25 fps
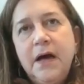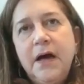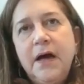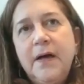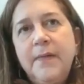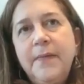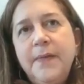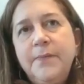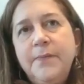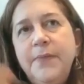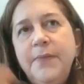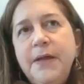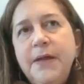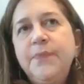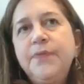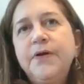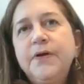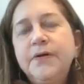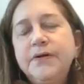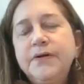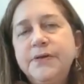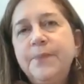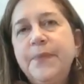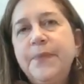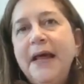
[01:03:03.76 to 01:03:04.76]
and people
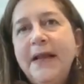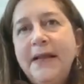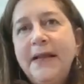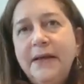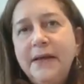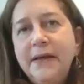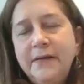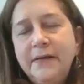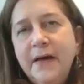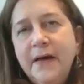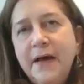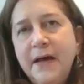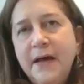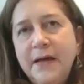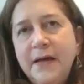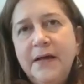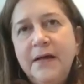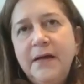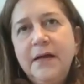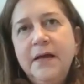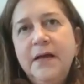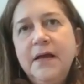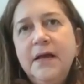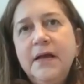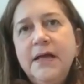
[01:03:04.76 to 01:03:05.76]
are dependent on
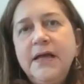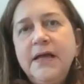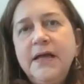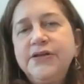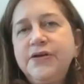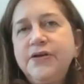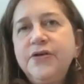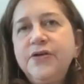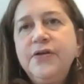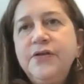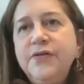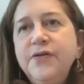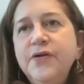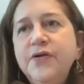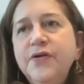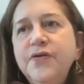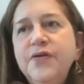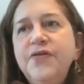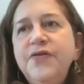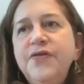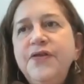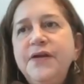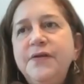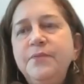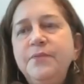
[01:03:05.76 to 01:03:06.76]
it.
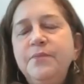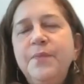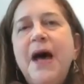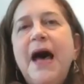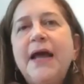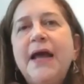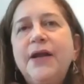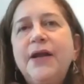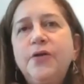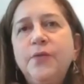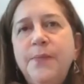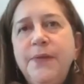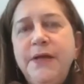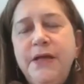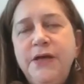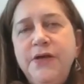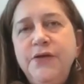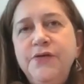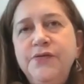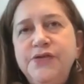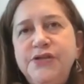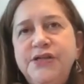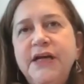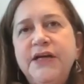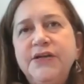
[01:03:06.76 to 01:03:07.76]
Could the model be
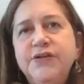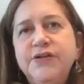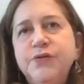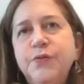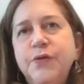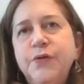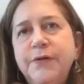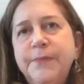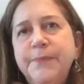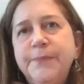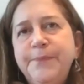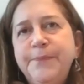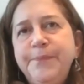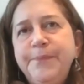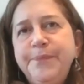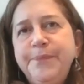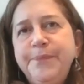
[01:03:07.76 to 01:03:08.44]
used elsewhere?